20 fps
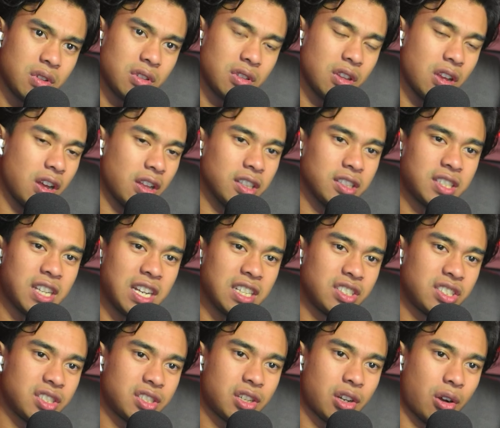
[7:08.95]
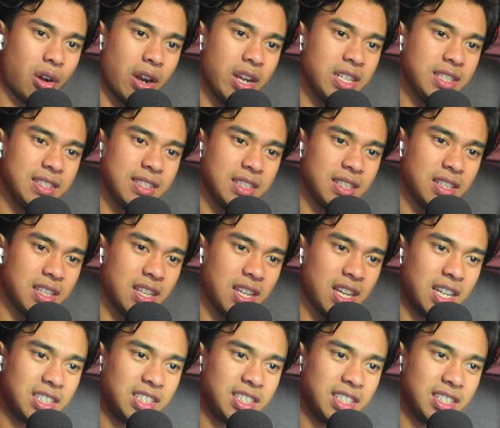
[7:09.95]
Nah, this guy's just crazy. He
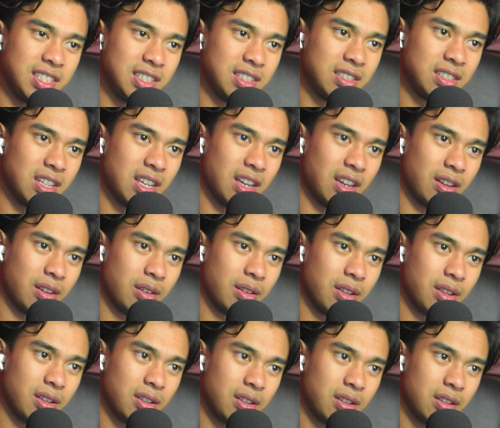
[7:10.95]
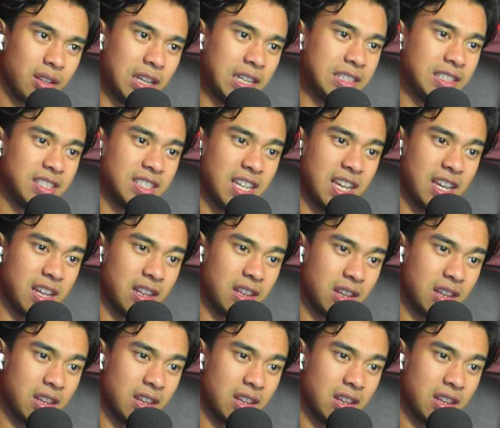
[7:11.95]
actually is, like, insane.